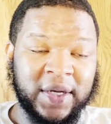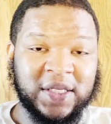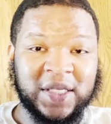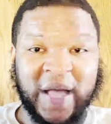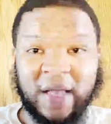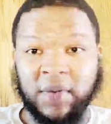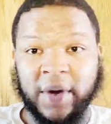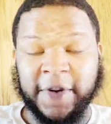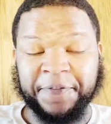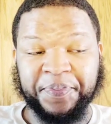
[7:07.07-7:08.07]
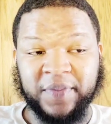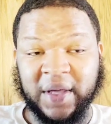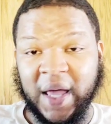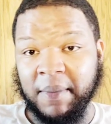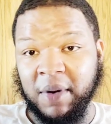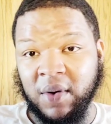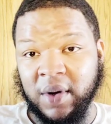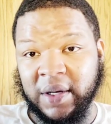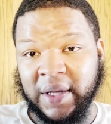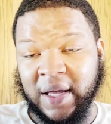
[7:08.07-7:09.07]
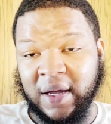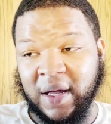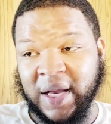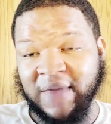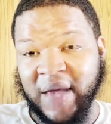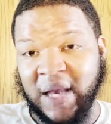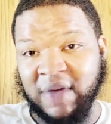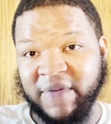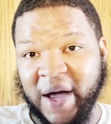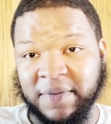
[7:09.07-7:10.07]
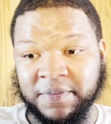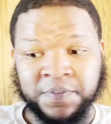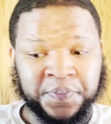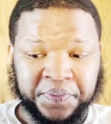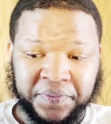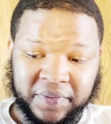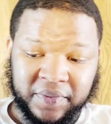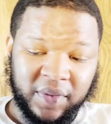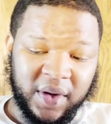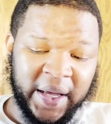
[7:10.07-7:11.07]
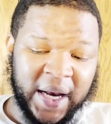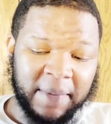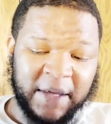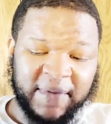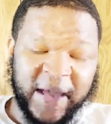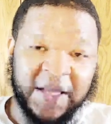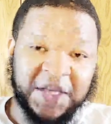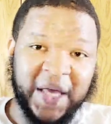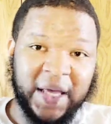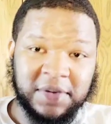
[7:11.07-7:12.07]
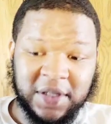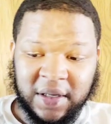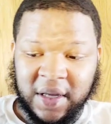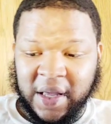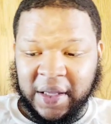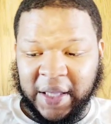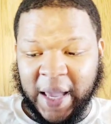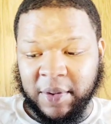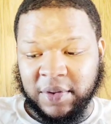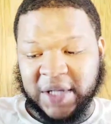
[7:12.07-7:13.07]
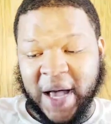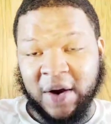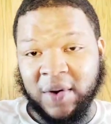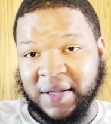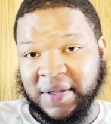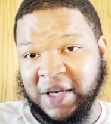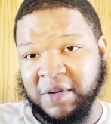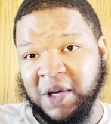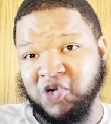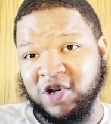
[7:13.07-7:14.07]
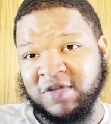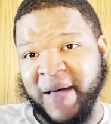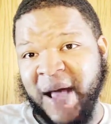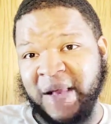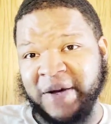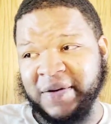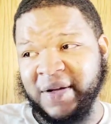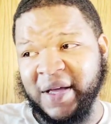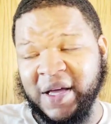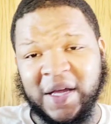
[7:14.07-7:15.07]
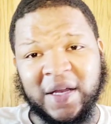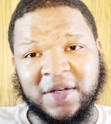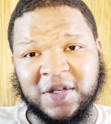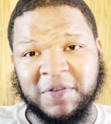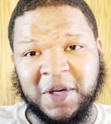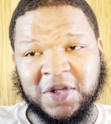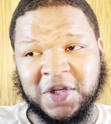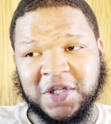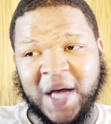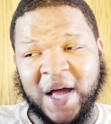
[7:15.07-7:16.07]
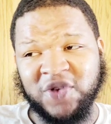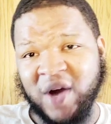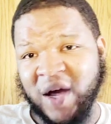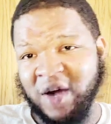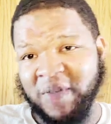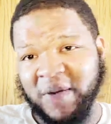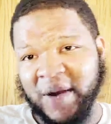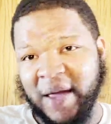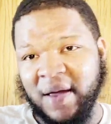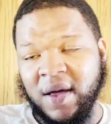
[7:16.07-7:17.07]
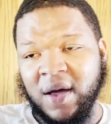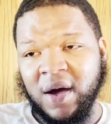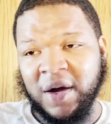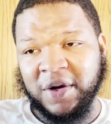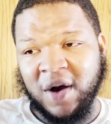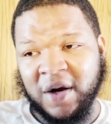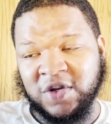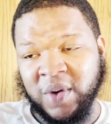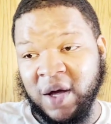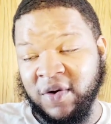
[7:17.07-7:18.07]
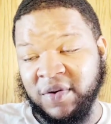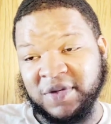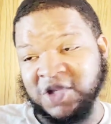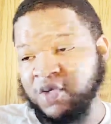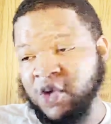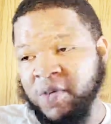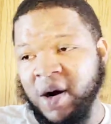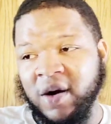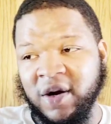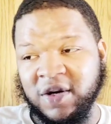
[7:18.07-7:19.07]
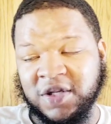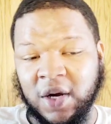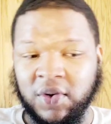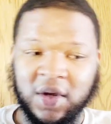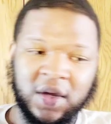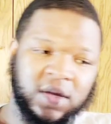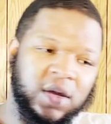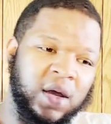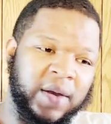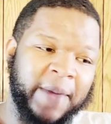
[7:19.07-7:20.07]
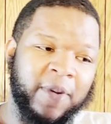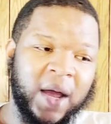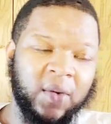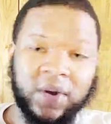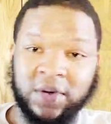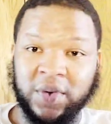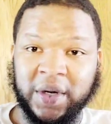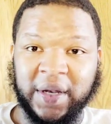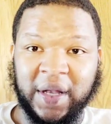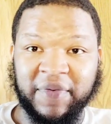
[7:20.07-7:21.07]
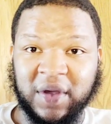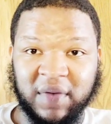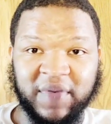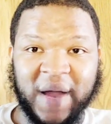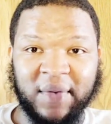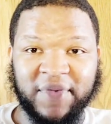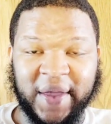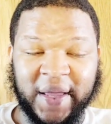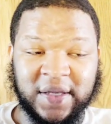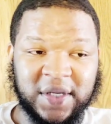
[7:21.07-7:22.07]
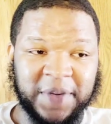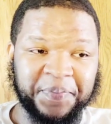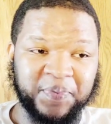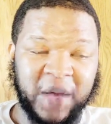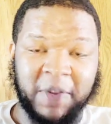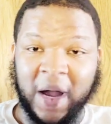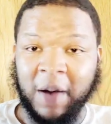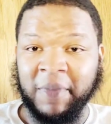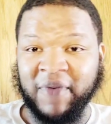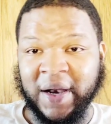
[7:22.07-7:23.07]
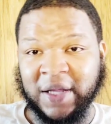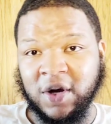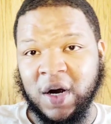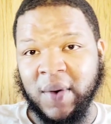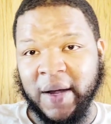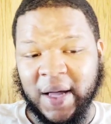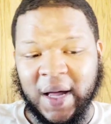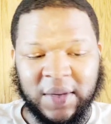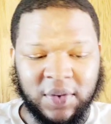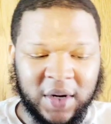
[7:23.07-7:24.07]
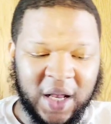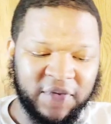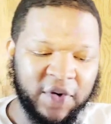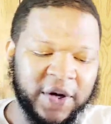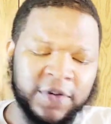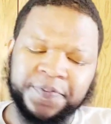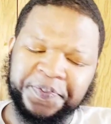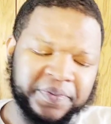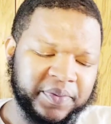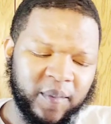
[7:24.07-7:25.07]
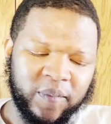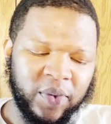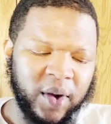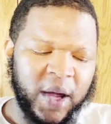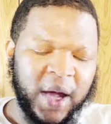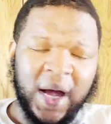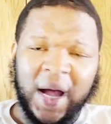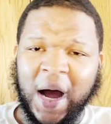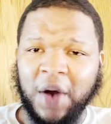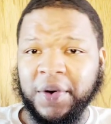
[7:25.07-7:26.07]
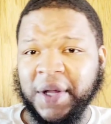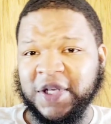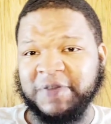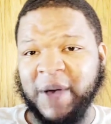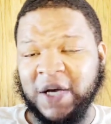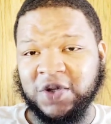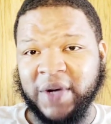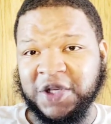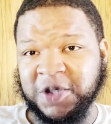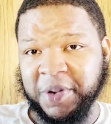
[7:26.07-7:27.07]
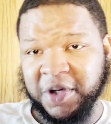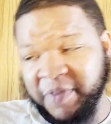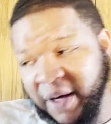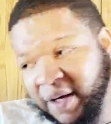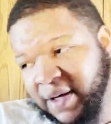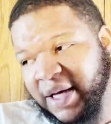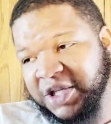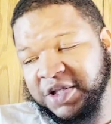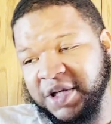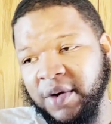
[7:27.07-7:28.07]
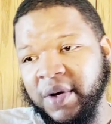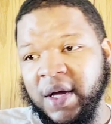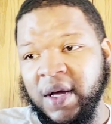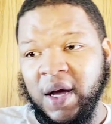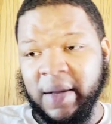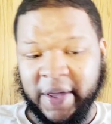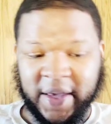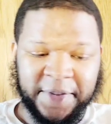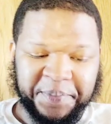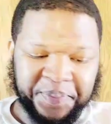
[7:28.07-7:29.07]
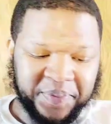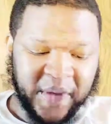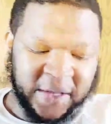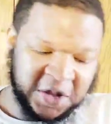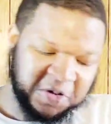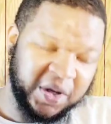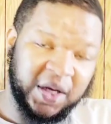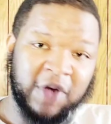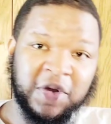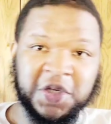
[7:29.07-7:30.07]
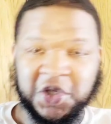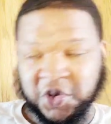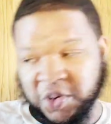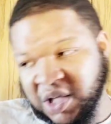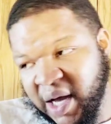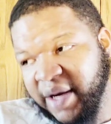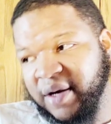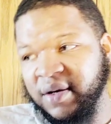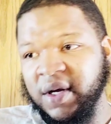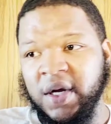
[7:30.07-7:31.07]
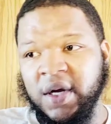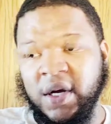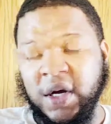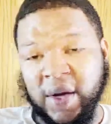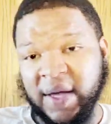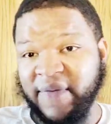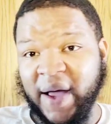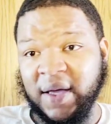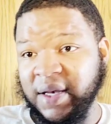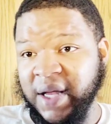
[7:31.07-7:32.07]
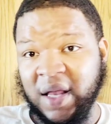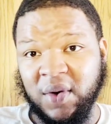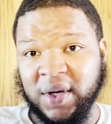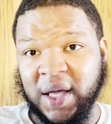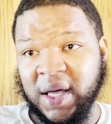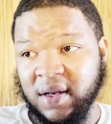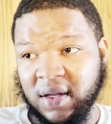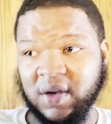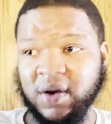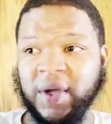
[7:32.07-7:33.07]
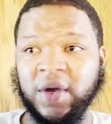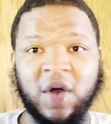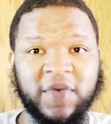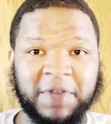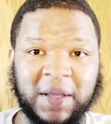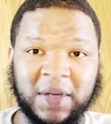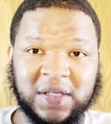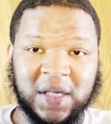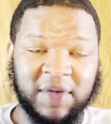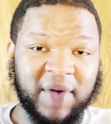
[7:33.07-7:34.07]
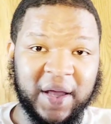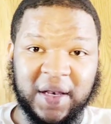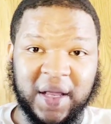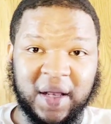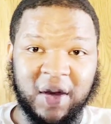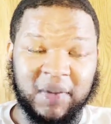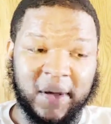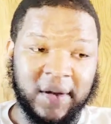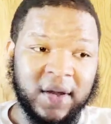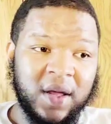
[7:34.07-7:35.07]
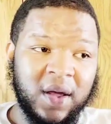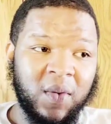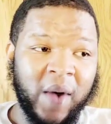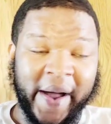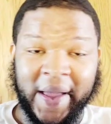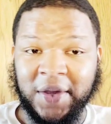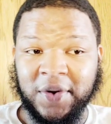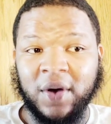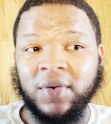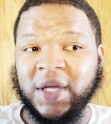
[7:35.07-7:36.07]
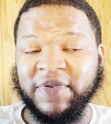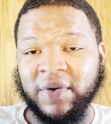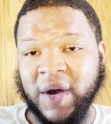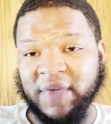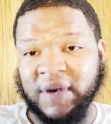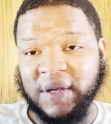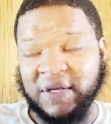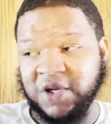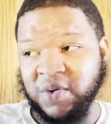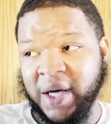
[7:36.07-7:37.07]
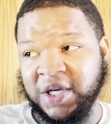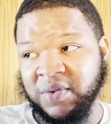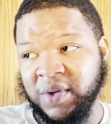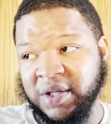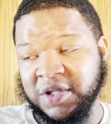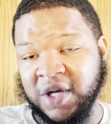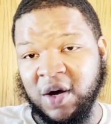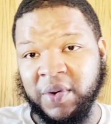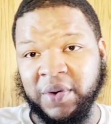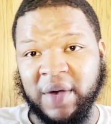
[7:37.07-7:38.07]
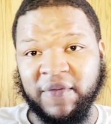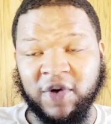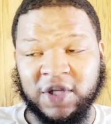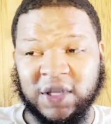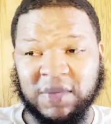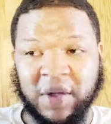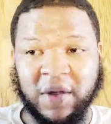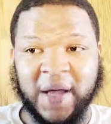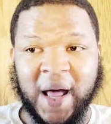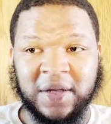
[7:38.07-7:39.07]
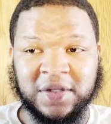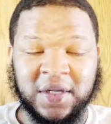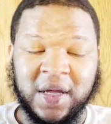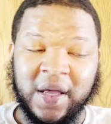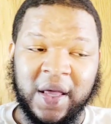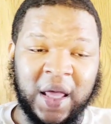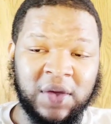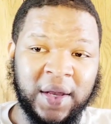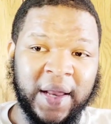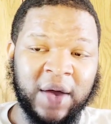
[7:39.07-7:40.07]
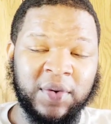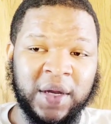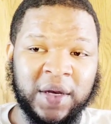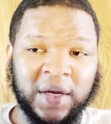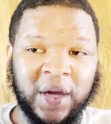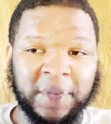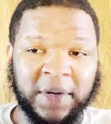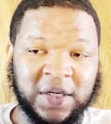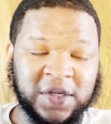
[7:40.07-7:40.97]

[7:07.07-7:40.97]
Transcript: That's exactly where Gamboa and uh, Devin Haney fighting. And I believe Danny Jacobs and Gabriel Rosado, and I think Demetrius Ballard and Demetrius Andrade will be on that undercard as well. Just a rumor I heard. So um, they probably wanted to where Golovkin could fight with fans, and he probably going to be fighting at the Hard Rock in Hollywood, California. I don't know nothing special. That's just pure speculation. So, I mean, at this point, Golovkin should just retire. You know, he could fight Canelo again. You know, he can go over to PBC and fight Canelo, but why, you know, leave a gravy situation with DAZN where you're getting $14 million and you're getting equity in the company?